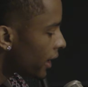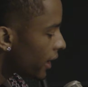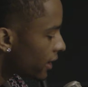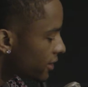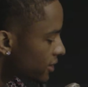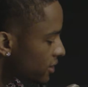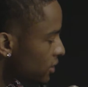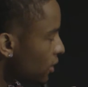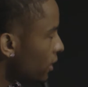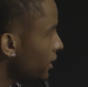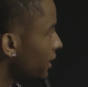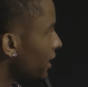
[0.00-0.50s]
it
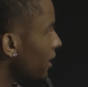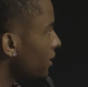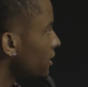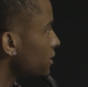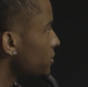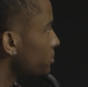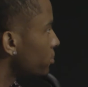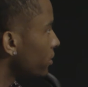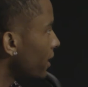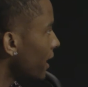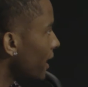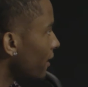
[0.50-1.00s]
started out as
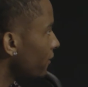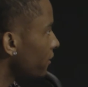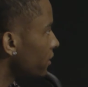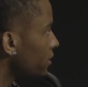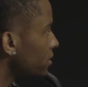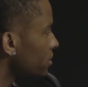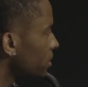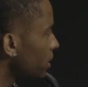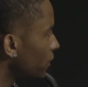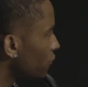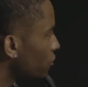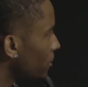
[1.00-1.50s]
private.
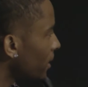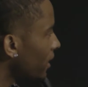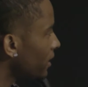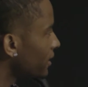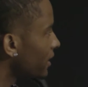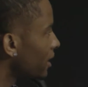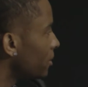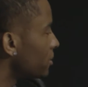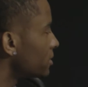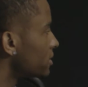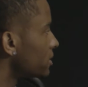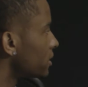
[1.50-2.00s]
So everybody
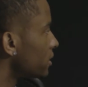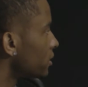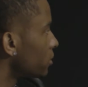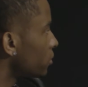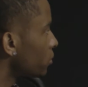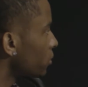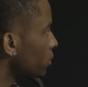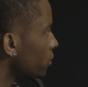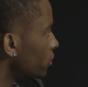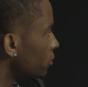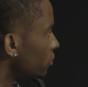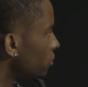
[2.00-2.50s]
that was in the
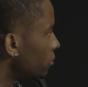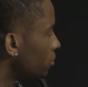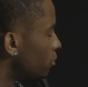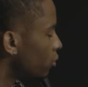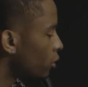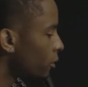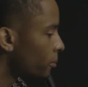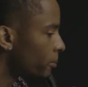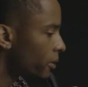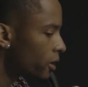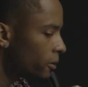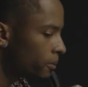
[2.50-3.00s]
room
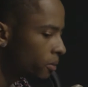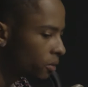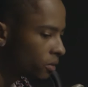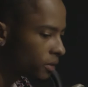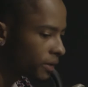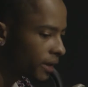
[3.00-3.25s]
were people